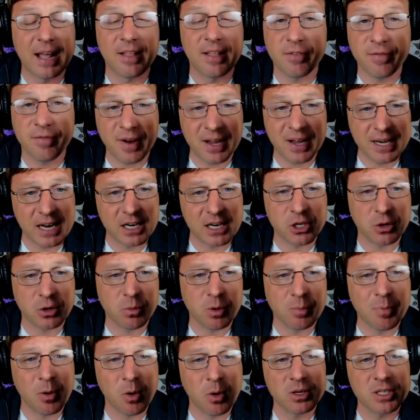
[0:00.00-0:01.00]
And the financial
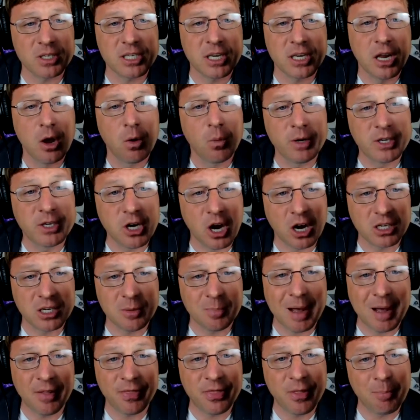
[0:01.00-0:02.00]
reports. We
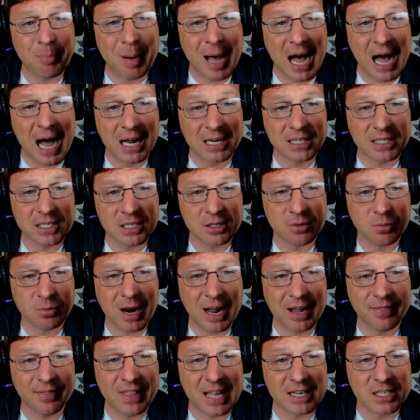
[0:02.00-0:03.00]
talked about the bonds,
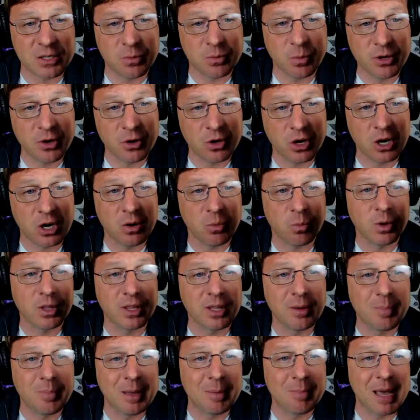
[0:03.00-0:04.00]
right? That's where you're going to
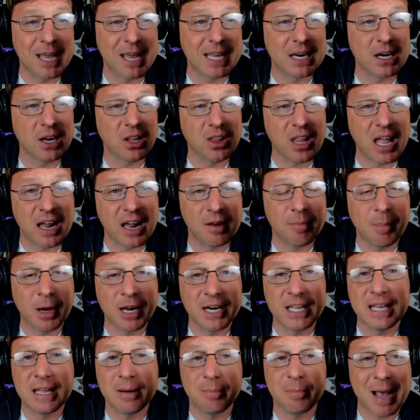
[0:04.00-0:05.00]
really be making a lot of
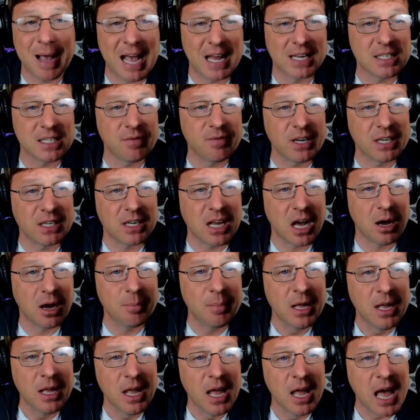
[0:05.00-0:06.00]
money in passive
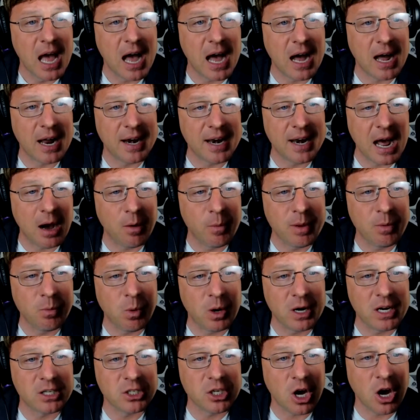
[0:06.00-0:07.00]
income. Uh, now we
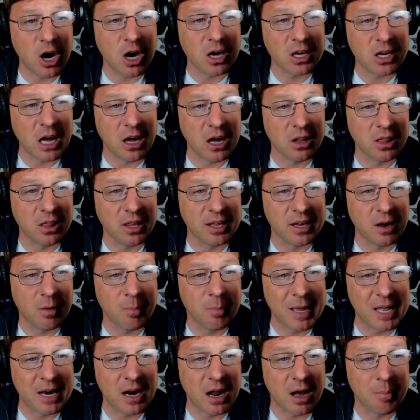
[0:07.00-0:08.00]
want to talk a little
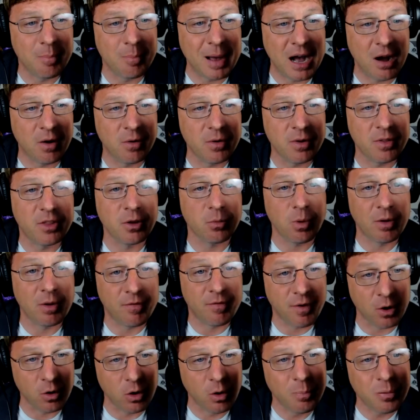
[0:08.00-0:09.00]
bit about the
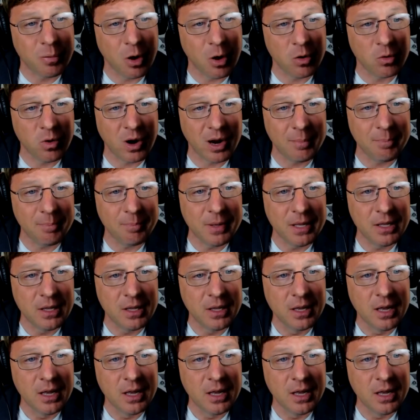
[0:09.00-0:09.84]
referral program.